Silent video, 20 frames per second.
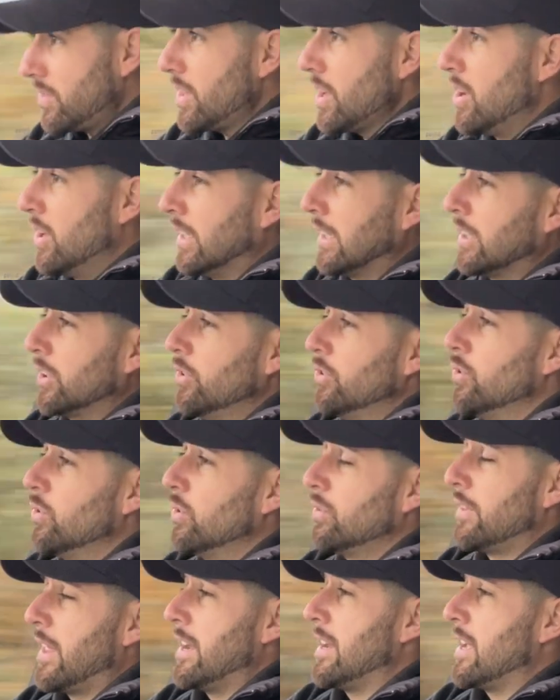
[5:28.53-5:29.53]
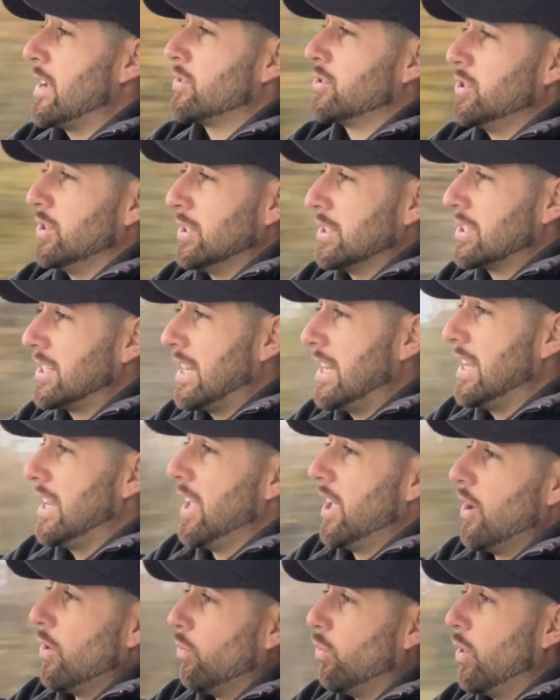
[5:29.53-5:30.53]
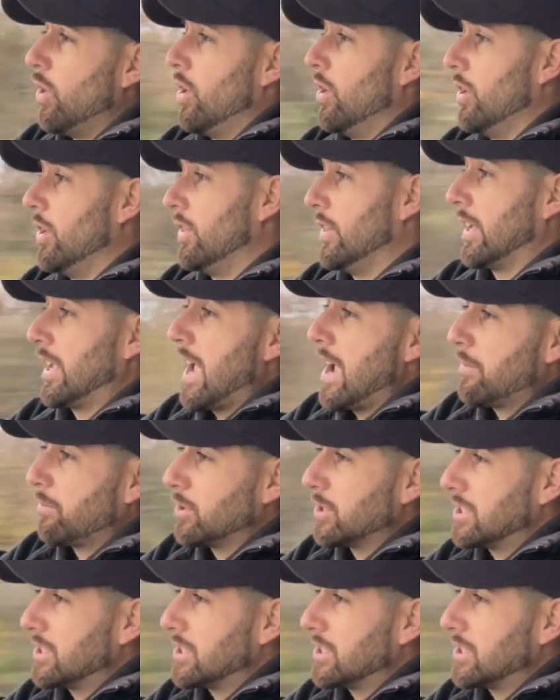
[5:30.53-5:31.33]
I'll include all of that now so you can see what the camera